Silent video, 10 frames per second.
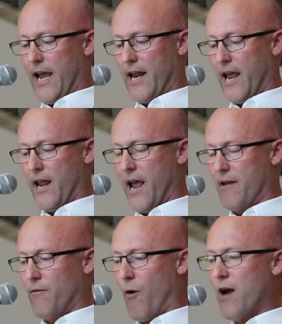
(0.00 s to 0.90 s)
And, and
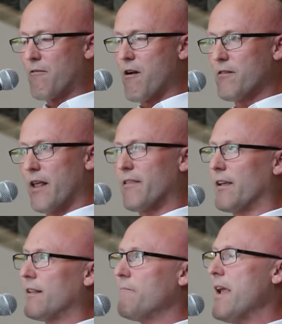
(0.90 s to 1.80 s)
I walk around and I
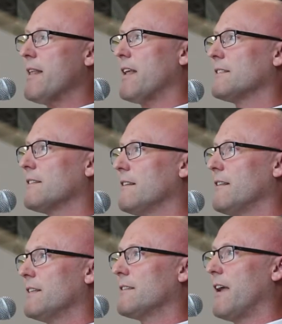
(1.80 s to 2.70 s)
think, man, that's,
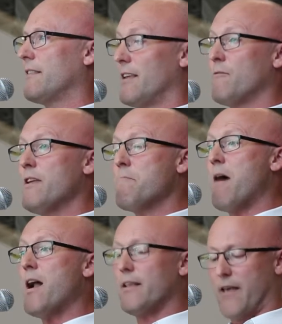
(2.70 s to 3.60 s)
that's, I think we
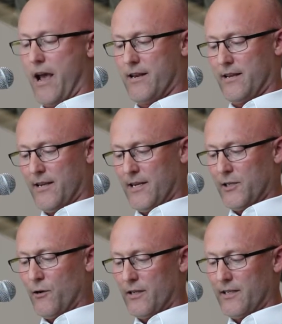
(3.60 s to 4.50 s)
embody that.
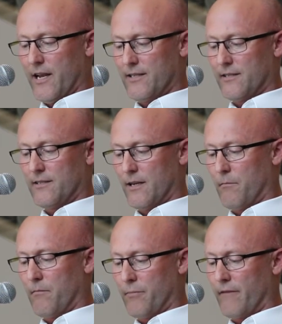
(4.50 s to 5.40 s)
So it says
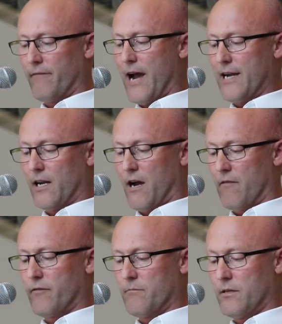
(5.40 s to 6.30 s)
to provide a
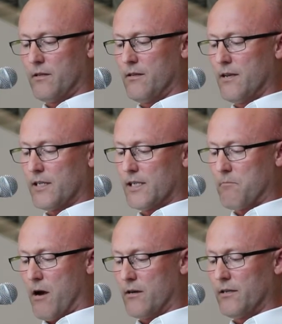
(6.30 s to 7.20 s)
comfortable,
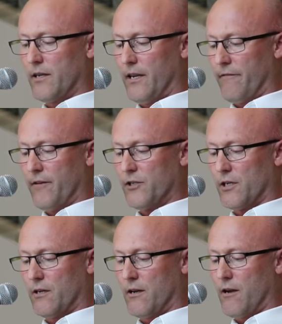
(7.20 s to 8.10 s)
smart,
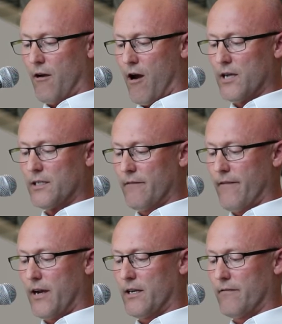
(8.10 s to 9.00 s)
efficient,
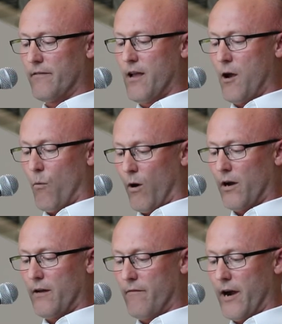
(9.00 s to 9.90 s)
cost-effective
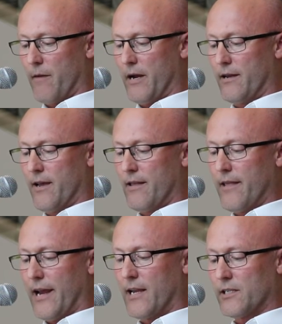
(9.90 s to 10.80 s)
work environment
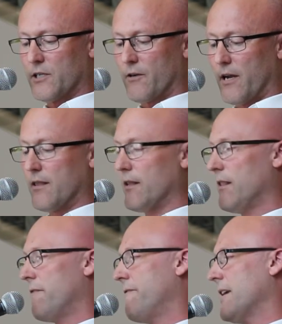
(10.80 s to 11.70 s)
that can
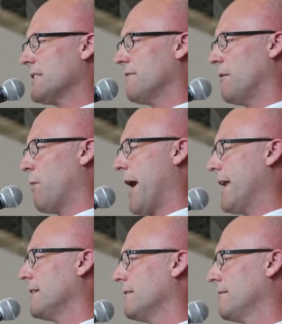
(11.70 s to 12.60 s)
strengthen the festival
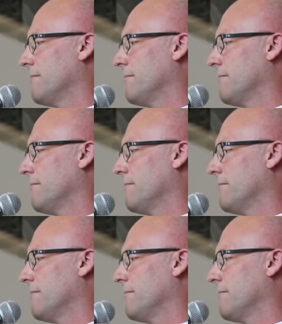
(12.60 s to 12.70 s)
brand.